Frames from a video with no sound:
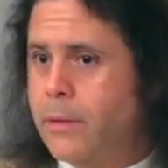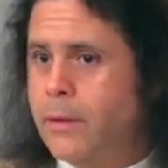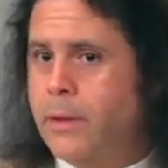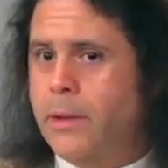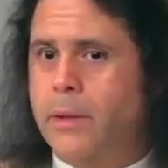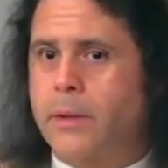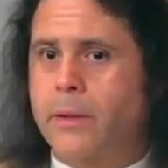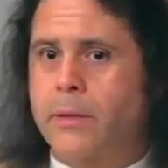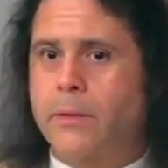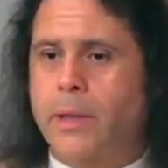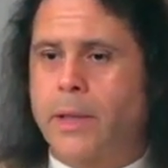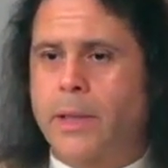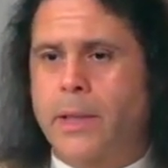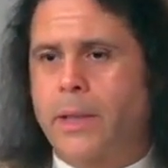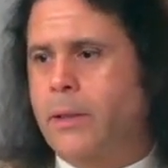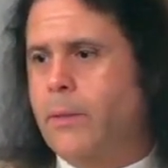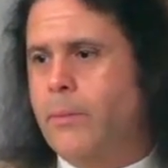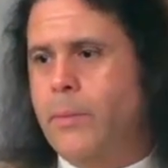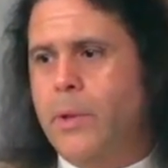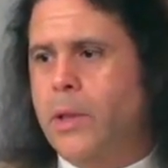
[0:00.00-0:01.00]
You know, and
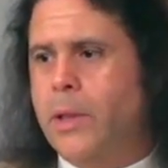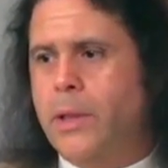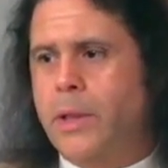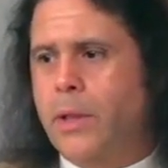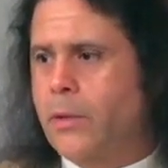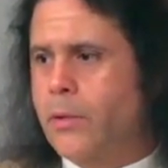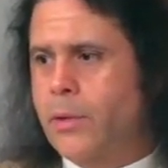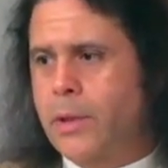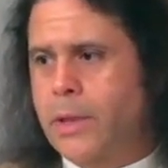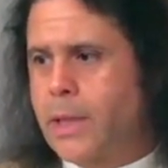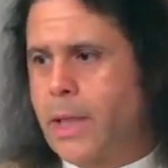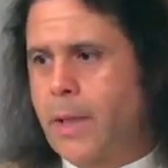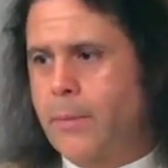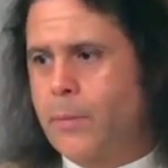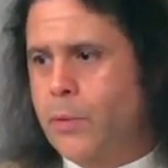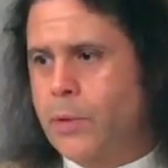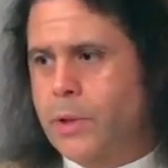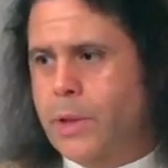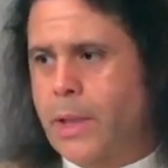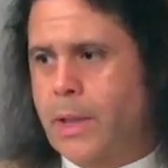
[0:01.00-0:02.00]
then a million other
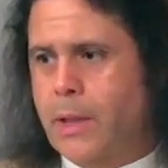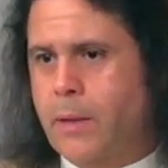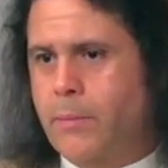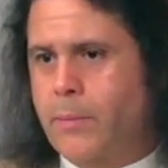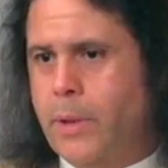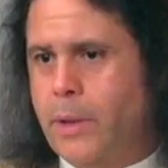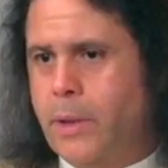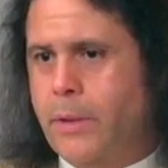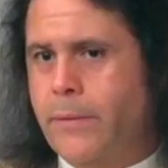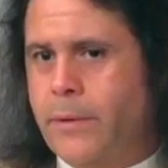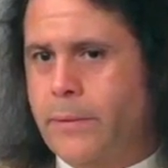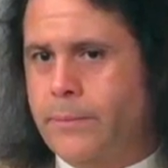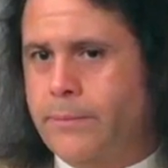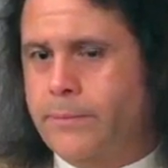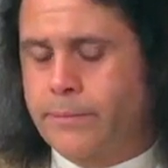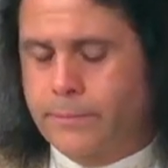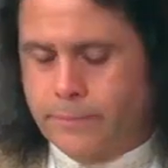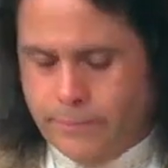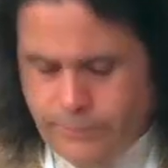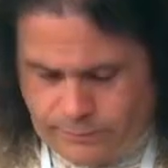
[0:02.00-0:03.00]
examples that can be given.
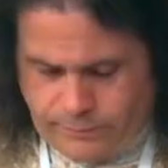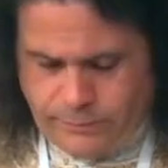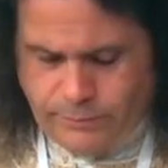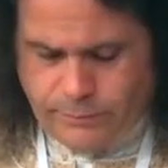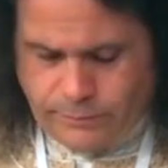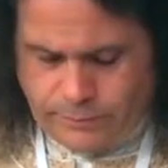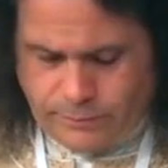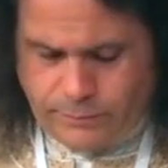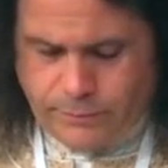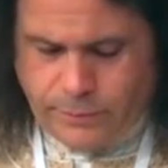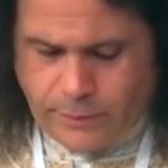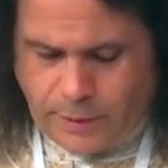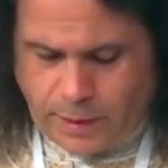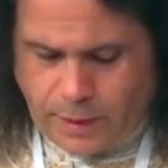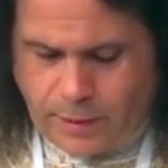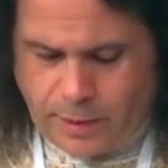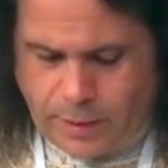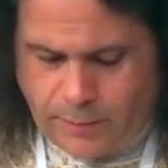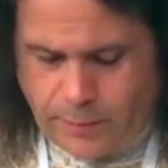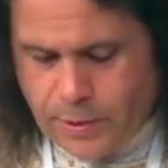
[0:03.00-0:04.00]

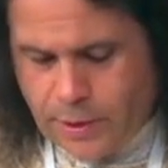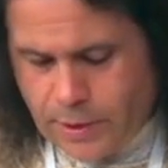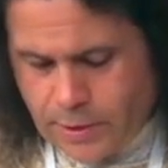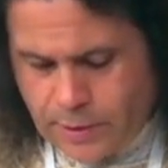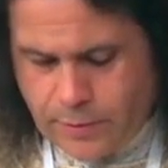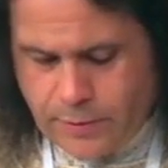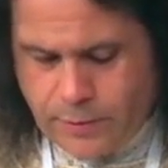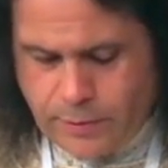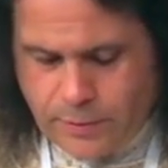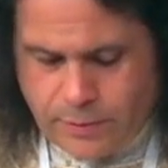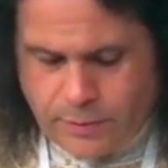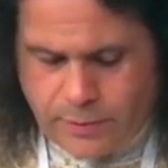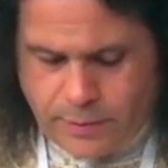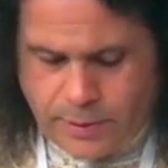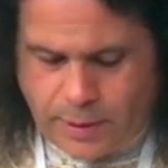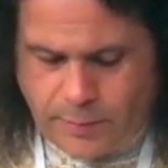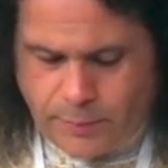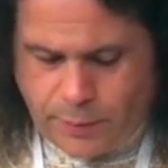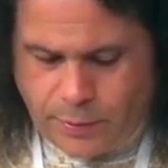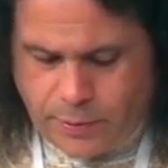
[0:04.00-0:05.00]
All right, but let's go a little
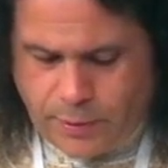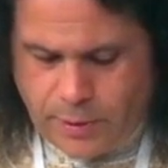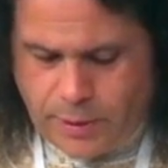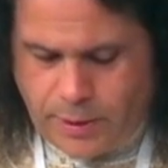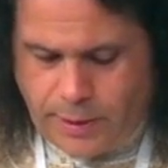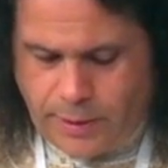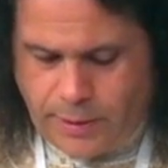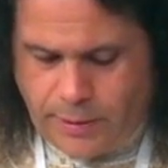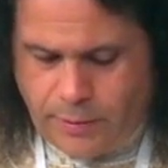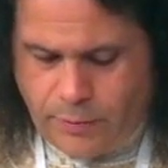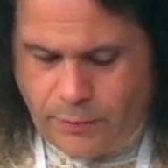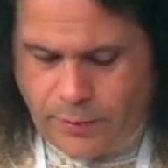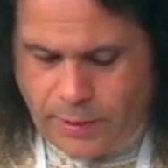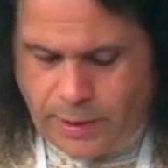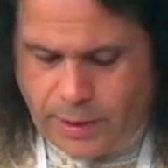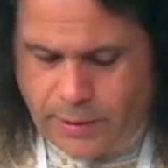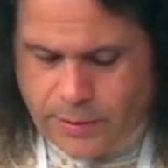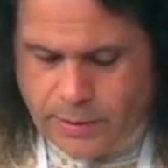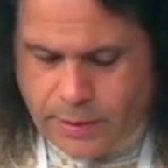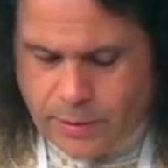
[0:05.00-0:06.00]
deeper. He who
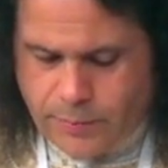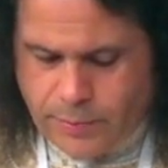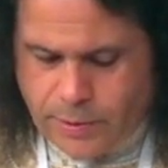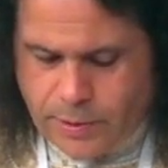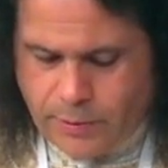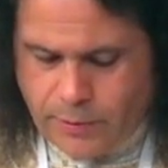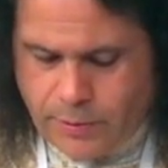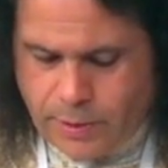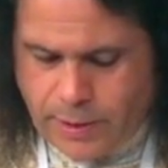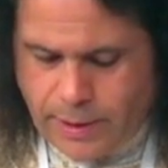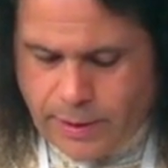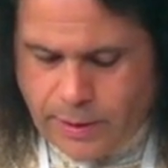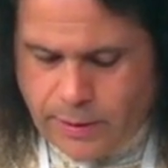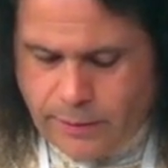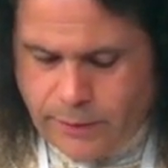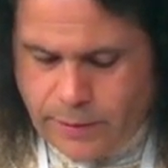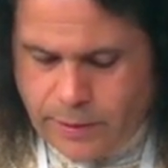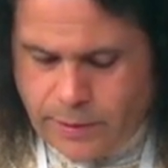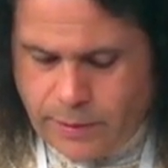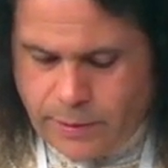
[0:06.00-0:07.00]
renounces material
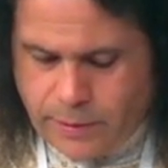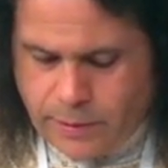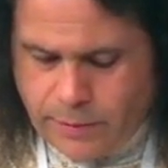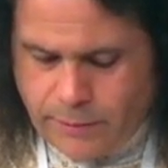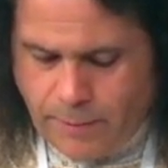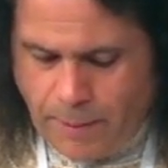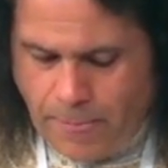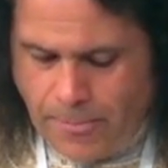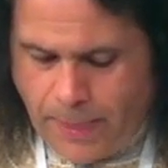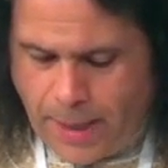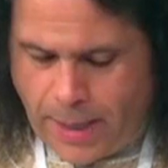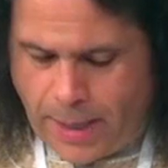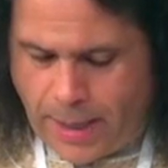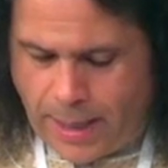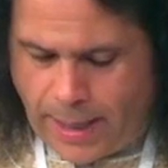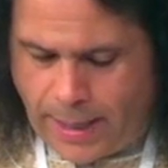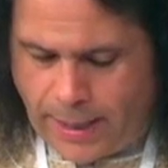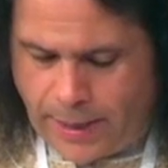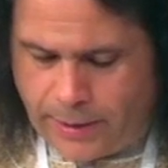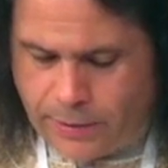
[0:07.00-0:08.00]
activities
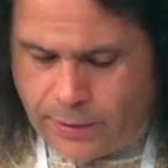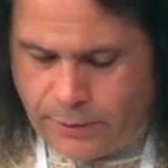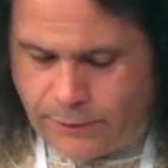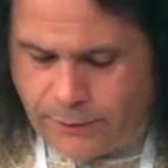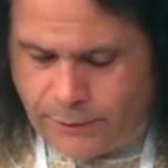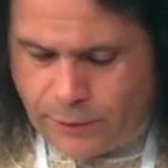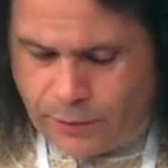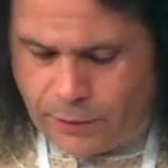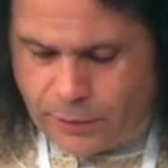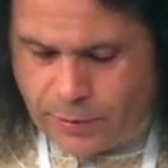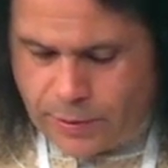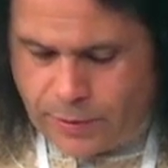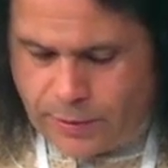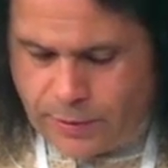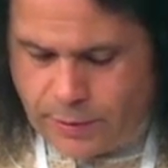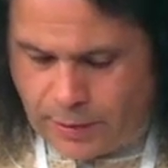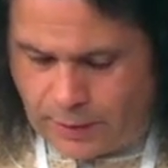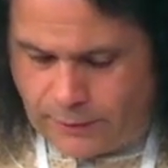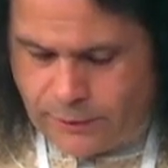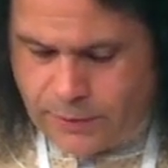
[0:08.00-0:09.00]
and the fruit
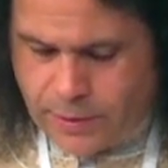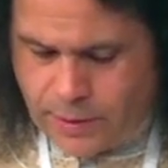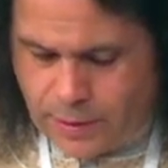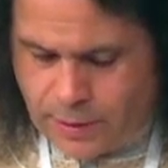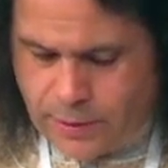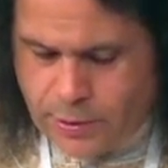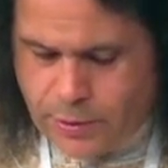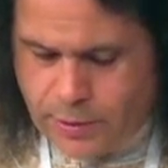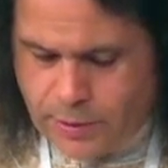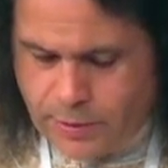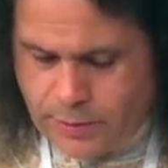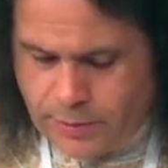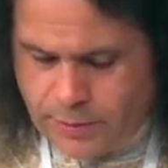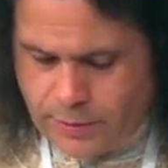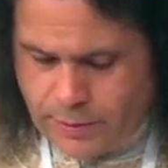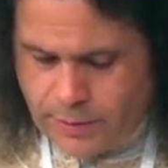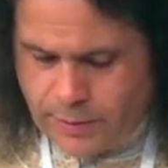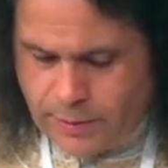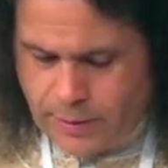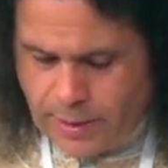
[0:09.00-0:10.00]
of such
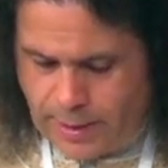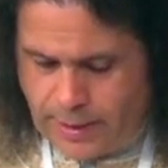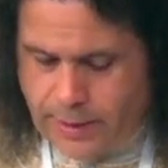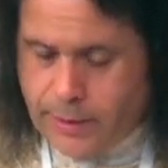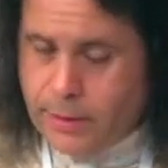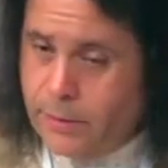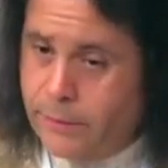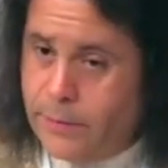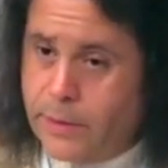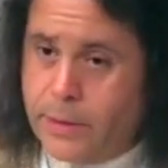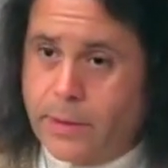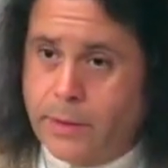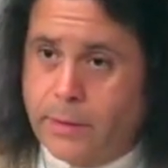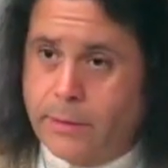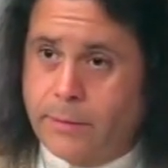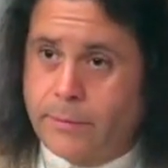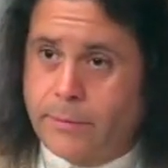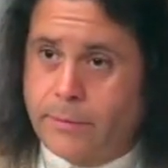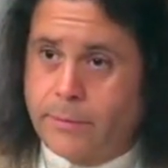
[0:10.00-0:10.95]
activity.